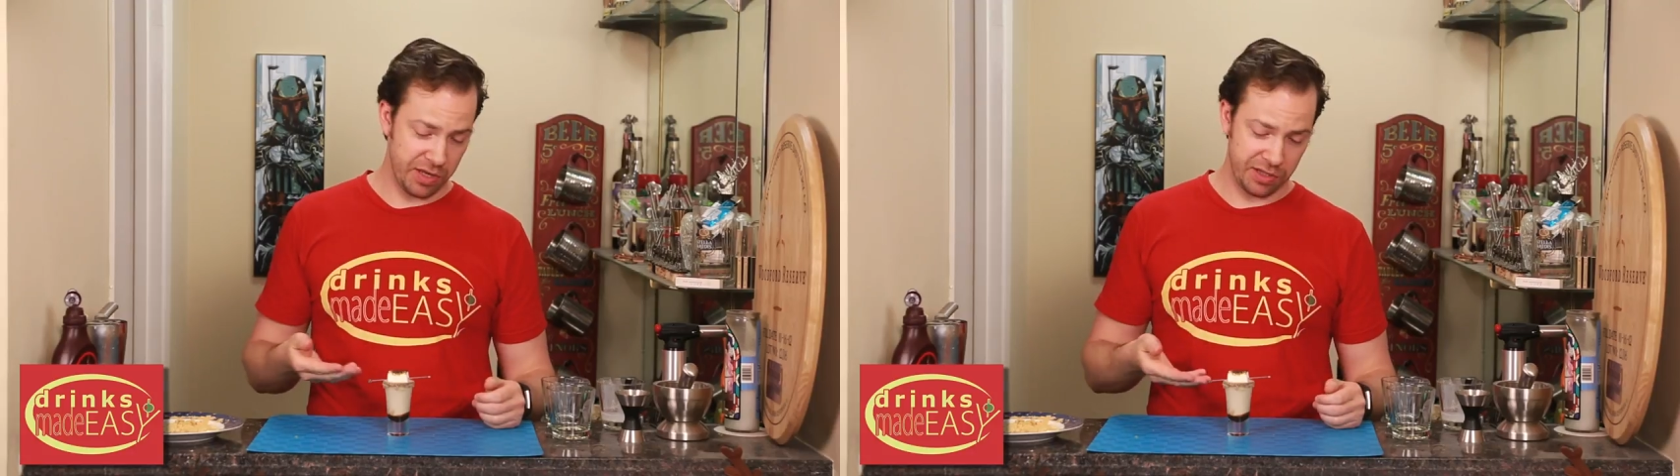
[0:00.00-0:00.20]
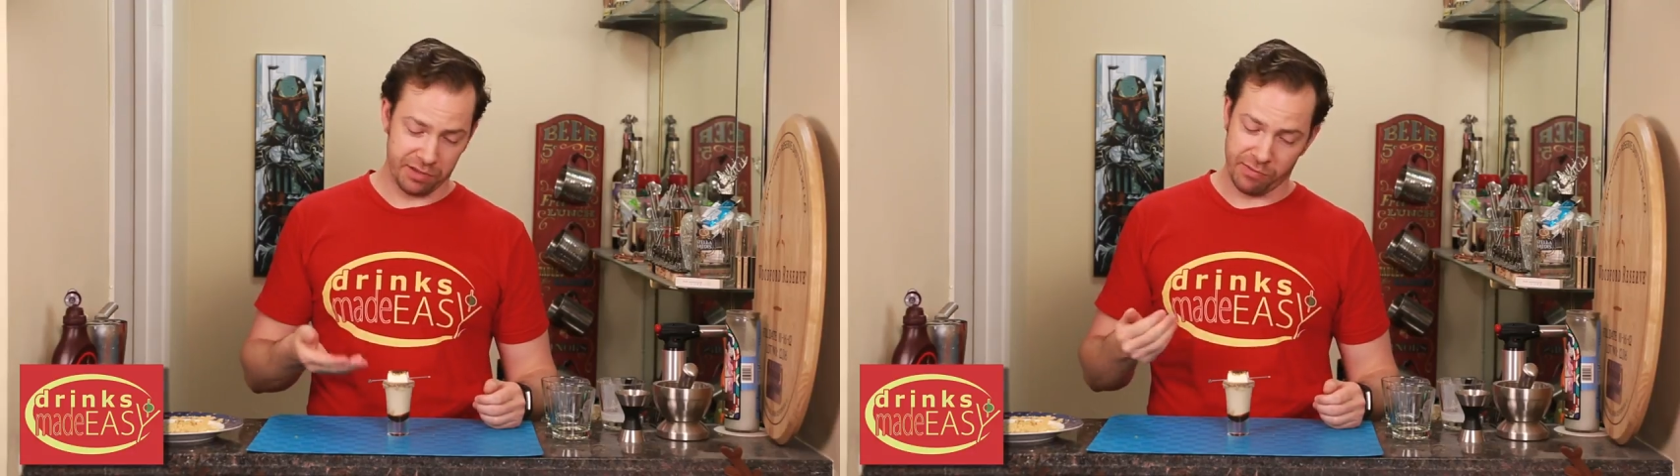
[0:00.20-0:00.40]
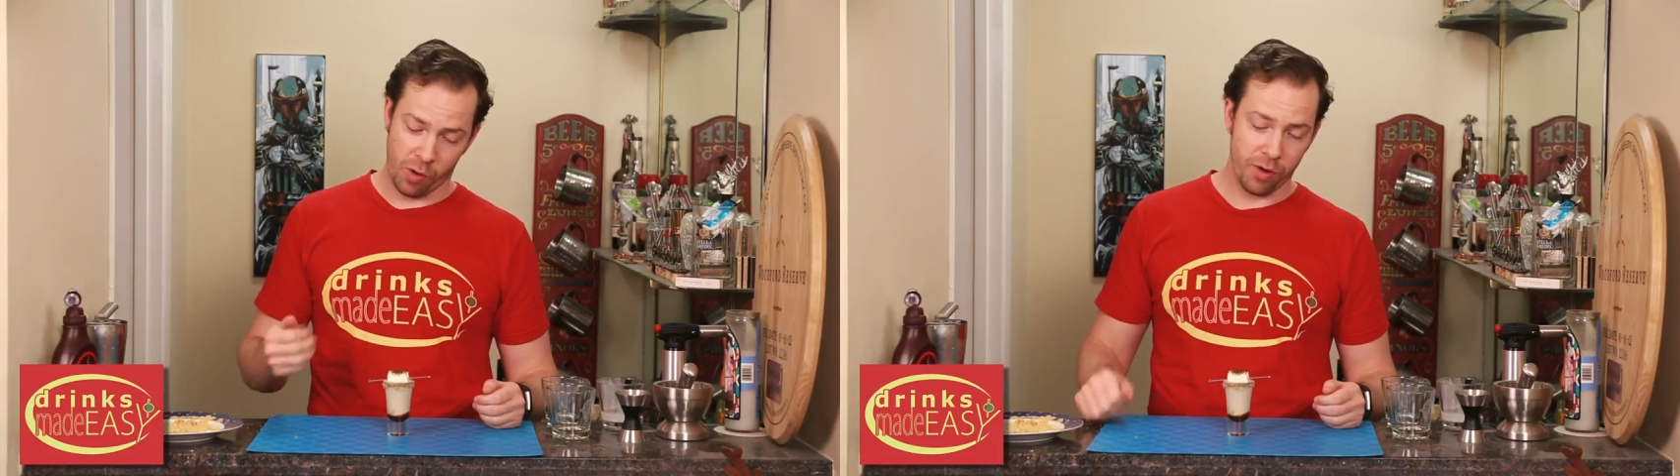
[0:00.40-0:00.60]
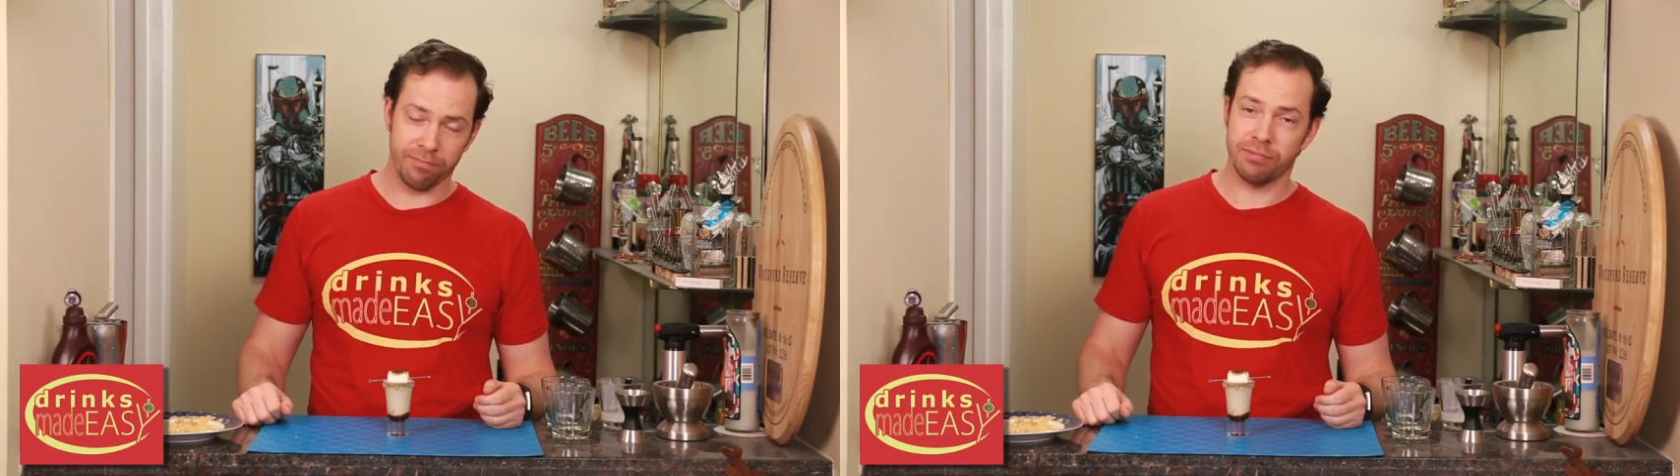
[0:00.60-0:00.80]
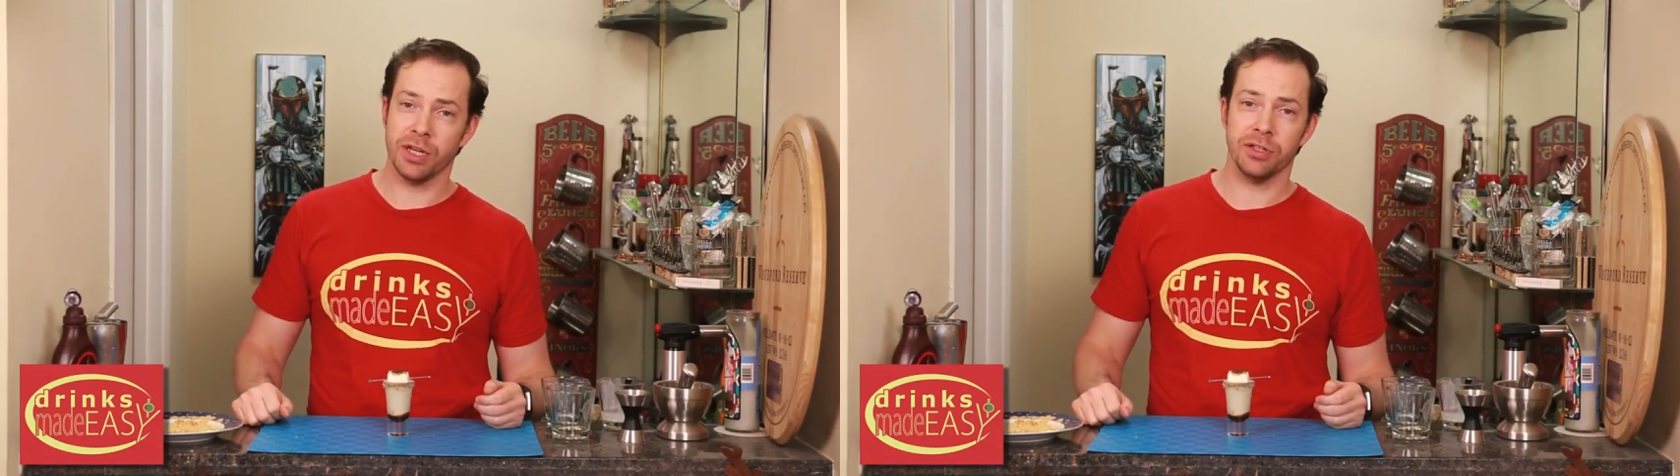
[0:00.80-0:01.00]
this,
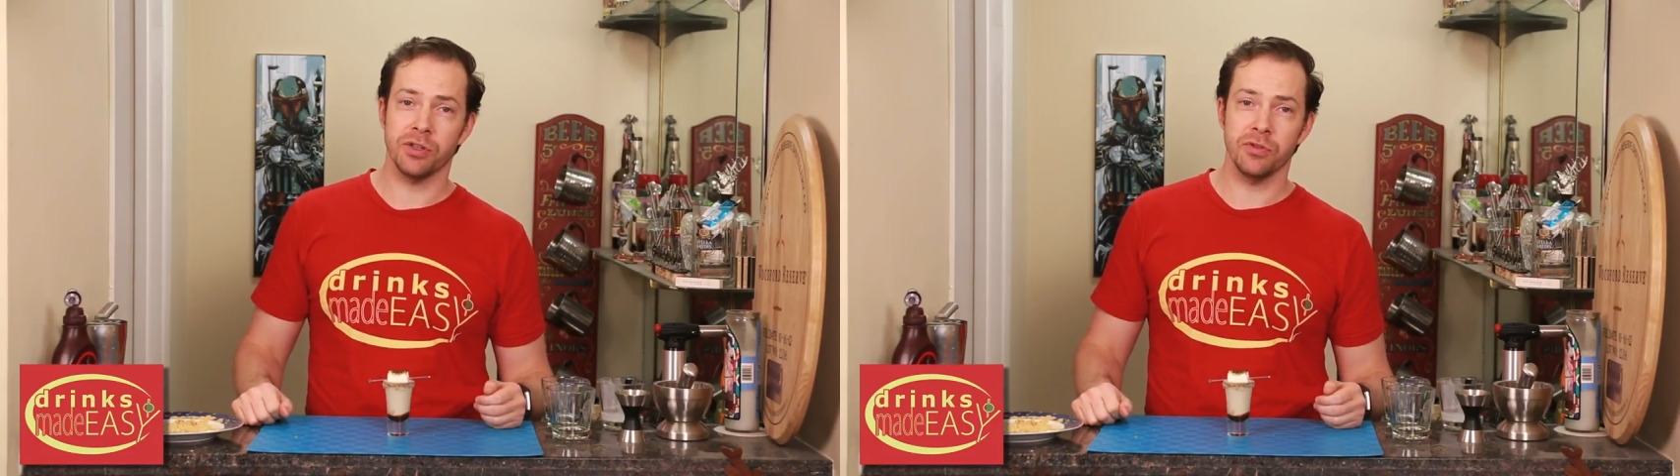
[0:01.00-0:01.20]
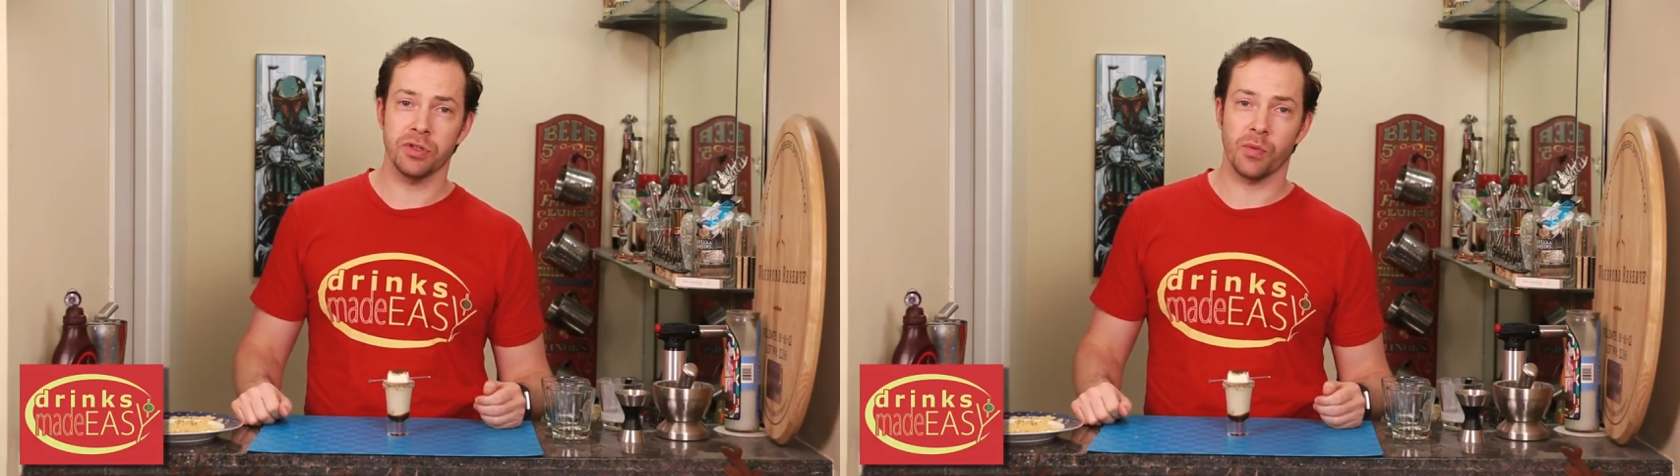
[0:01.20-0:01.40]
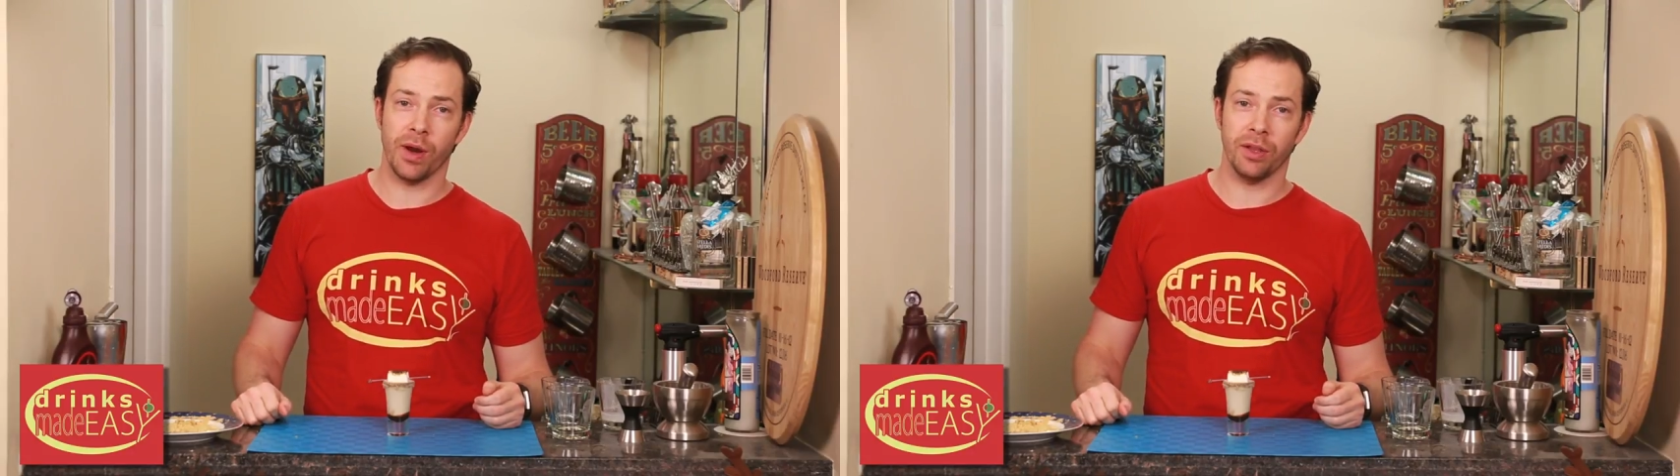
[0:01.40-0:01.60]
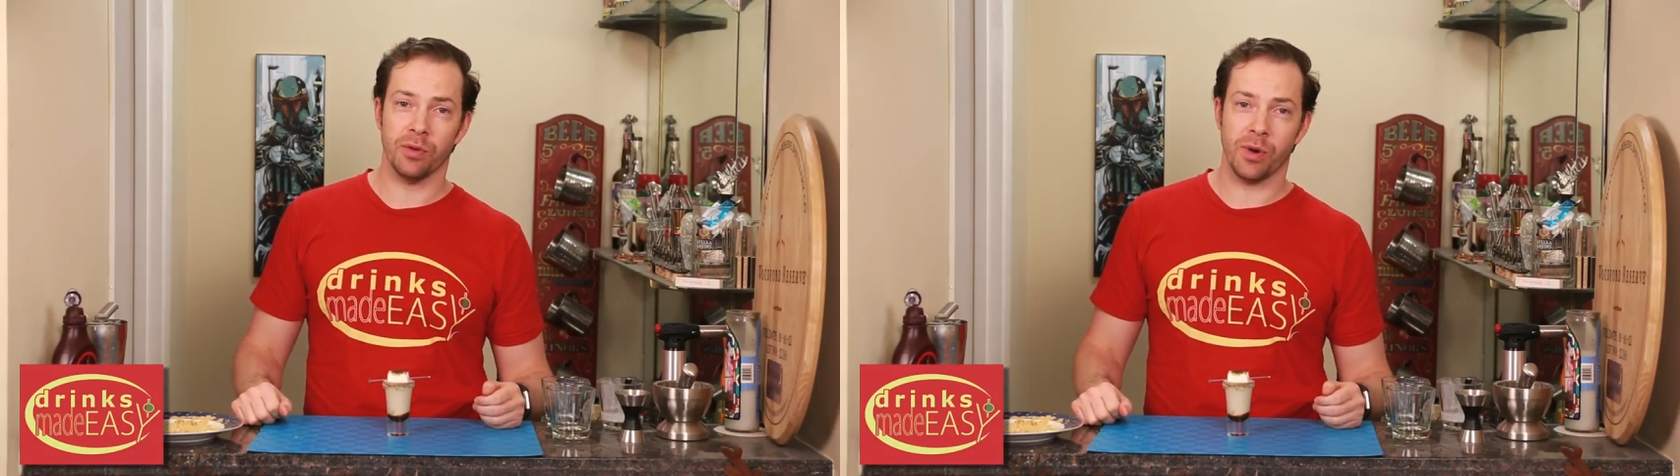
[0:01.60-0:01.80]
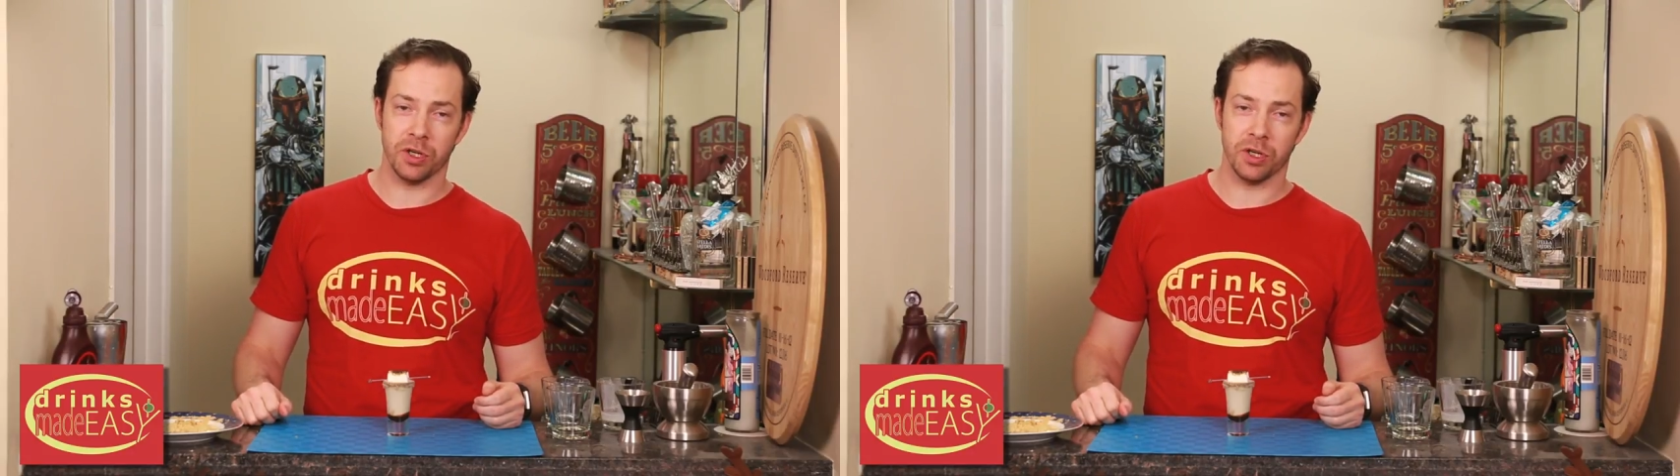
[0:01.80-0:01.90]
or just use the regular